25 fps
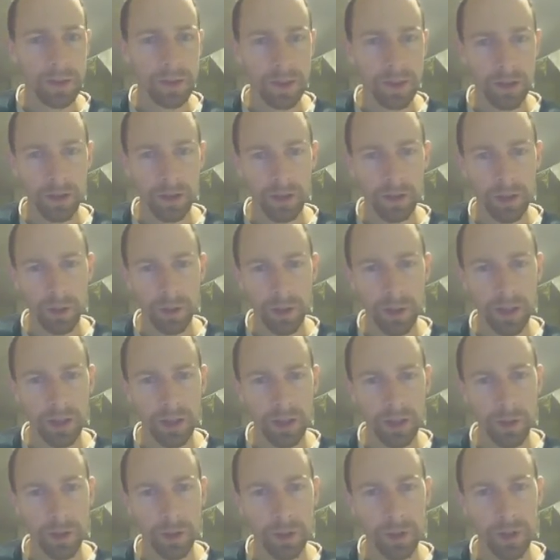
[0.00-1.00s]
I don't quite
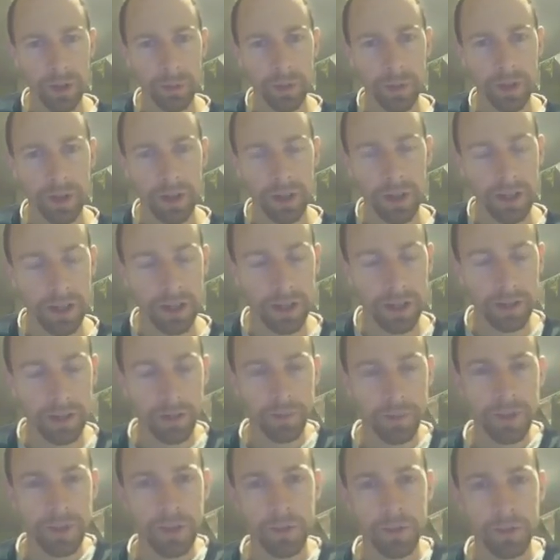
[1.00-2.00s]
know where I'm going to put it yet.
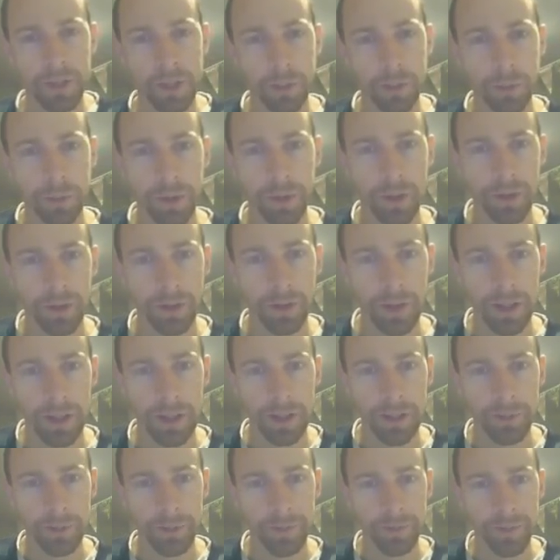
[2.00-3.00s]
I'm definitely going to put it
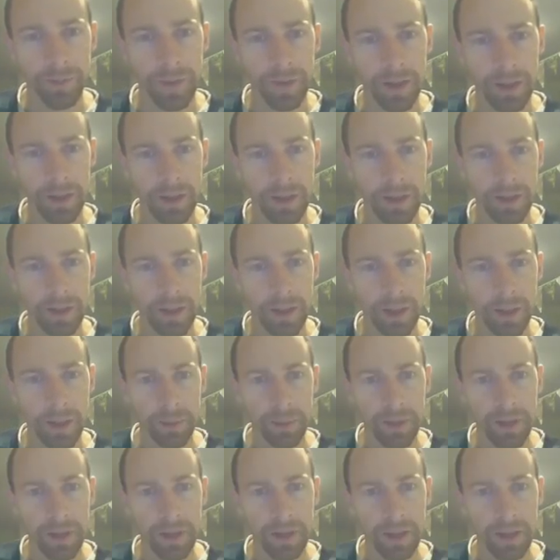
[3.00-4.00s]
um,
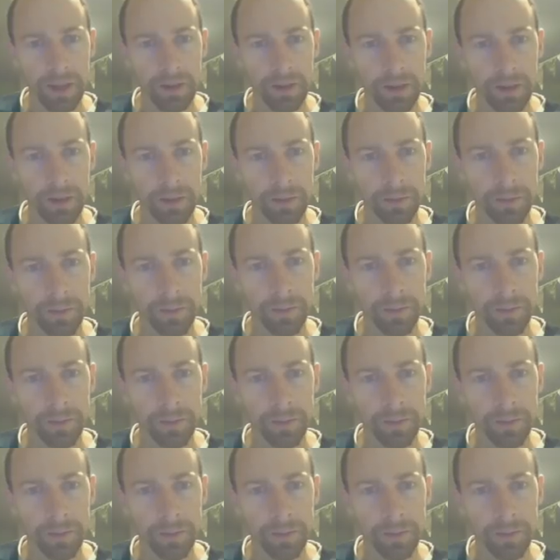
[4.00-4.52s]
upside down though.